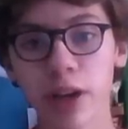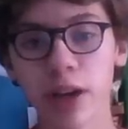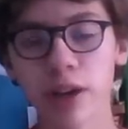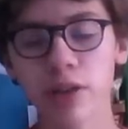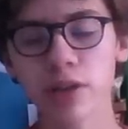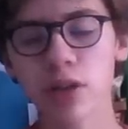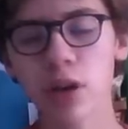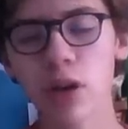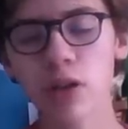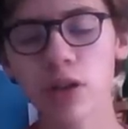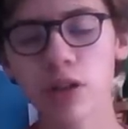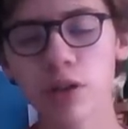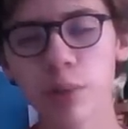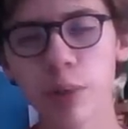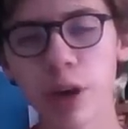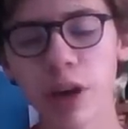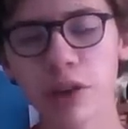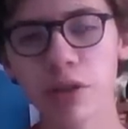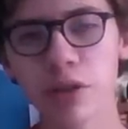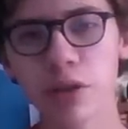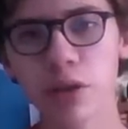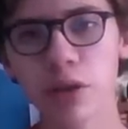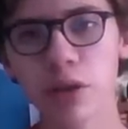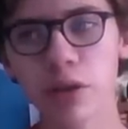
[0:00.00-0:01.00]
I talked
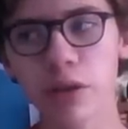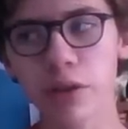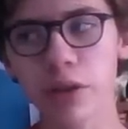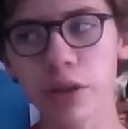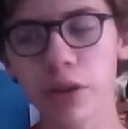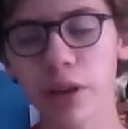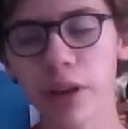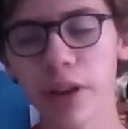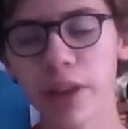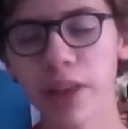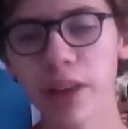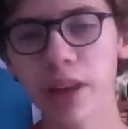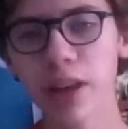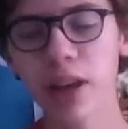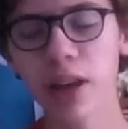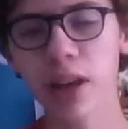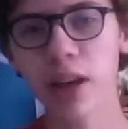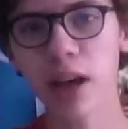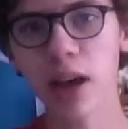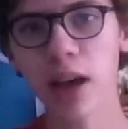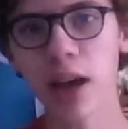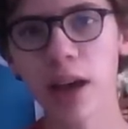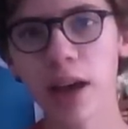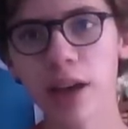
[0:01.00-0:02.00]
about her earlier, I think
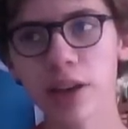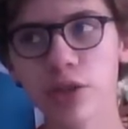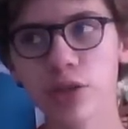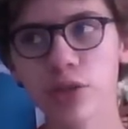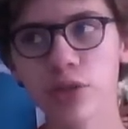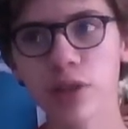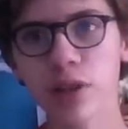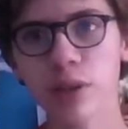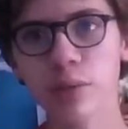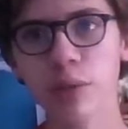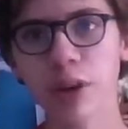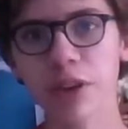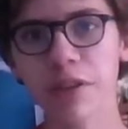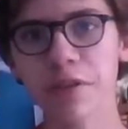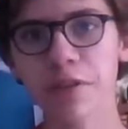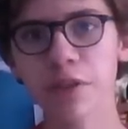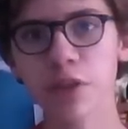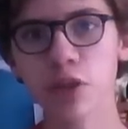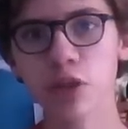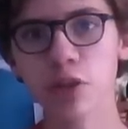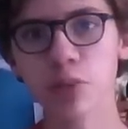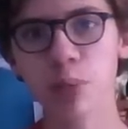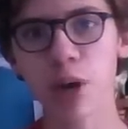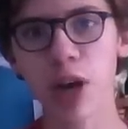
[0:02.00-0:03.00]
actually in my
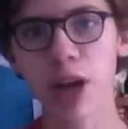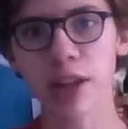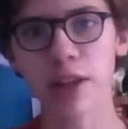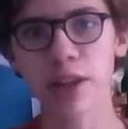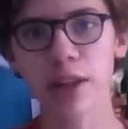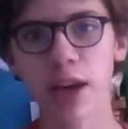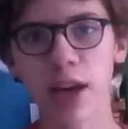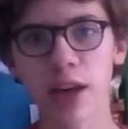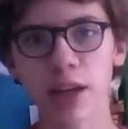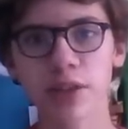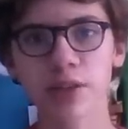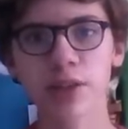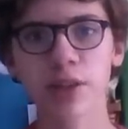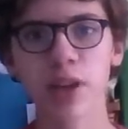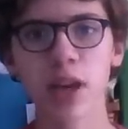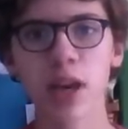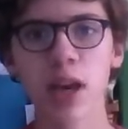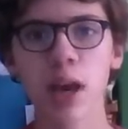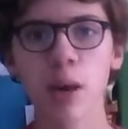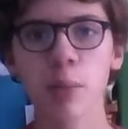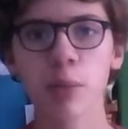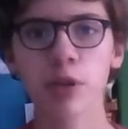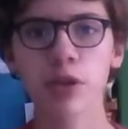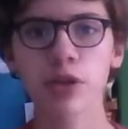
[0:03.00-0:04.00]
first podcast,
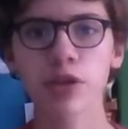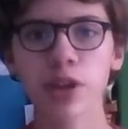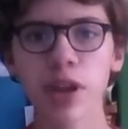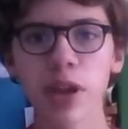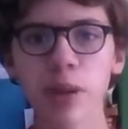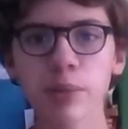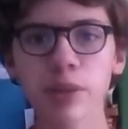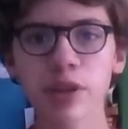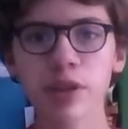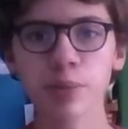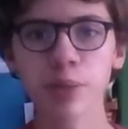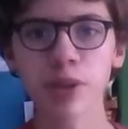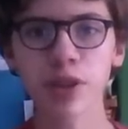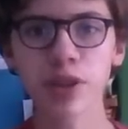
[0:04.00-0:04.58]
but her name is